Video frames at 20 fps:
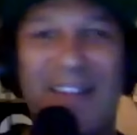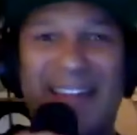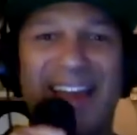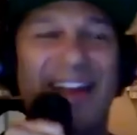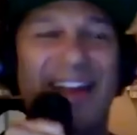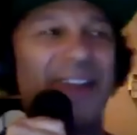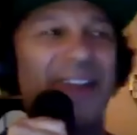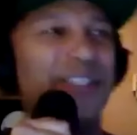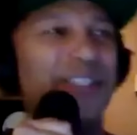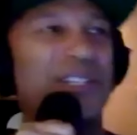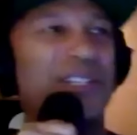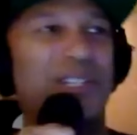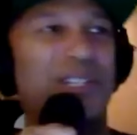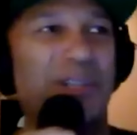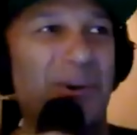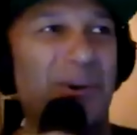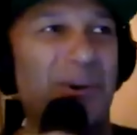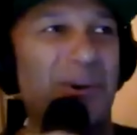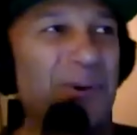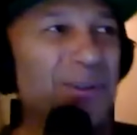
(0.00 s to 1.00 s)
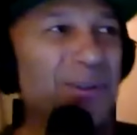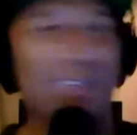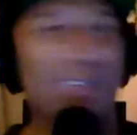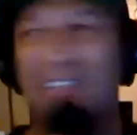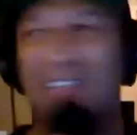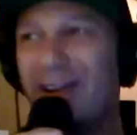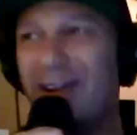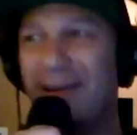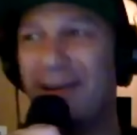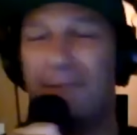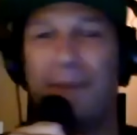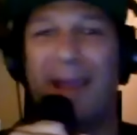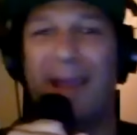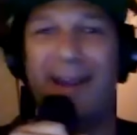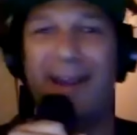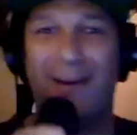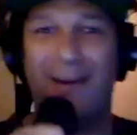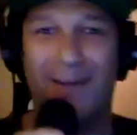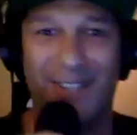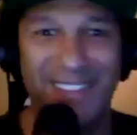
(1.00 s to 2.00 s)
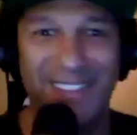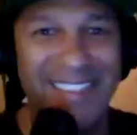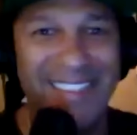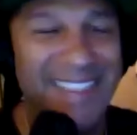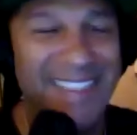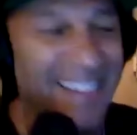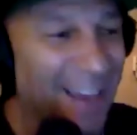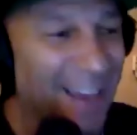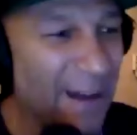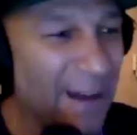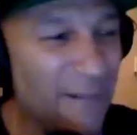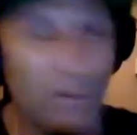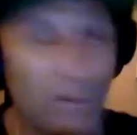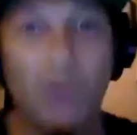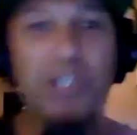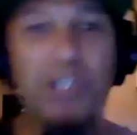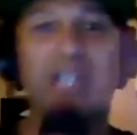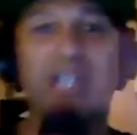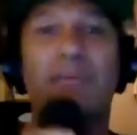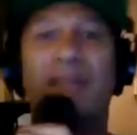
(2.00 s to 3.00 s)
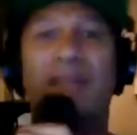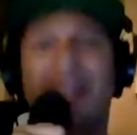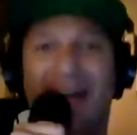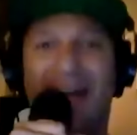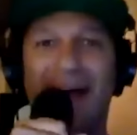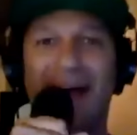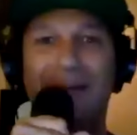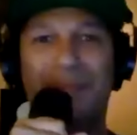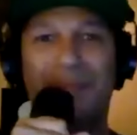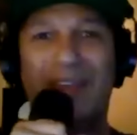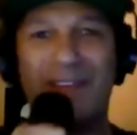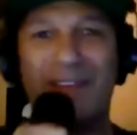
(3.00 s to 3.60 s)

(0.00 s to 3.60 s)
like our souls are in peril. Fortunately, we did not.